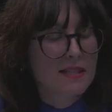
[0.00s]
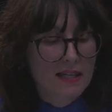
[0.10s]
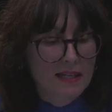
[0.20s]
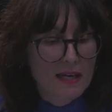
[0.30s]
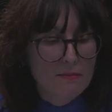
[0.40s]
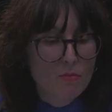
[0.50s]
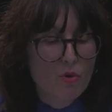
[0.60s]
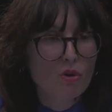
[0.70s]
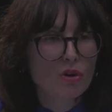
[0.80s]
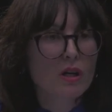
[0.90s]
that a
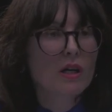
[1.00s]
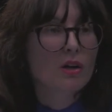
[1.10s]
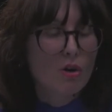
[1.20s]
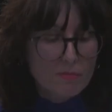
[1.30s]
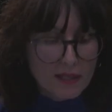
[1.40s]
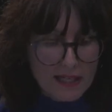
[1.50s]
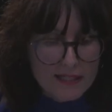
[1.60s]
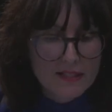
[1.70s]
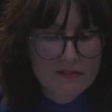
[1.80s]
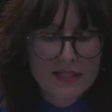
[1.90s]
more
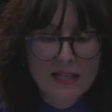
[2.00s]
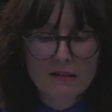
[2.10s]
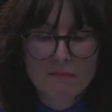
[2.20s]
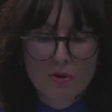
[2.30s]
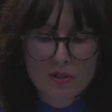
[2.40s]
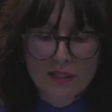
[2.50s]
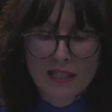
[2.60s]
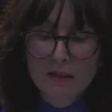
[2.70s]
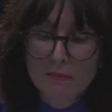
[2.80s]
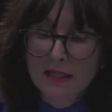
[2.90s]
comprehensive standpoint
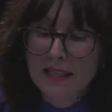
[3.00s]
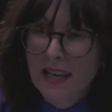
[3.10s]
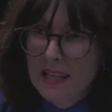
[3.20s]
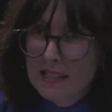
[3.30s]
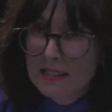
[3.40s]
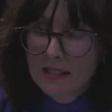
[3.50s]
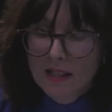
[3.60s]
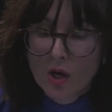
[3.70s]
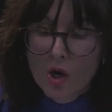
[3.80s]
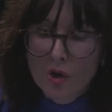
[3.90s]
can be gained
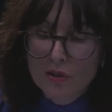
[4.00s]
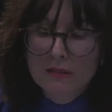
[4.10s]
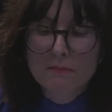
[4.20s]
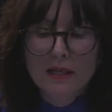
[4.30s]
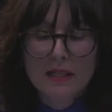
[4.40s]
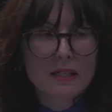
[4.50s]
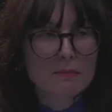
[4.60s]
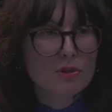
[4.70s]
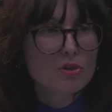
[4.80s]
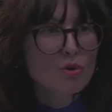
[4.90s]
only by
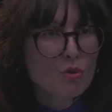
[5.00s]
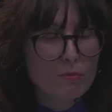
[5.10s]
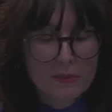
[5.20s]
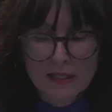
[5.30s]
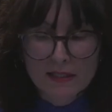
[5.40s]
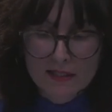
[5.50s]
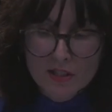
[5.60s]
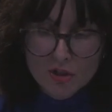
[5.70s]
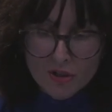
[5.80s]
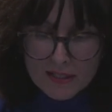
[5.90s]
absorbing the
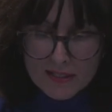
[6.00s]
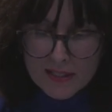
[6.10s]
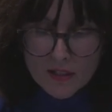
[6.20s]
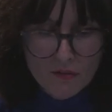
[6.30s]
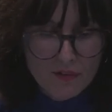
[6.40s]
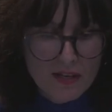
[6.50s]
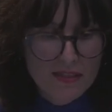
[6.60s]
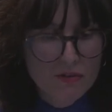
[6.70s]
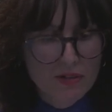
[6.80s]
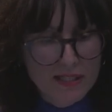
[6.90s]
strengths of a
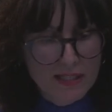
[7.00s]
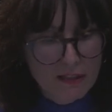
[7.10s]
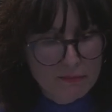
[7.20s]
theoretical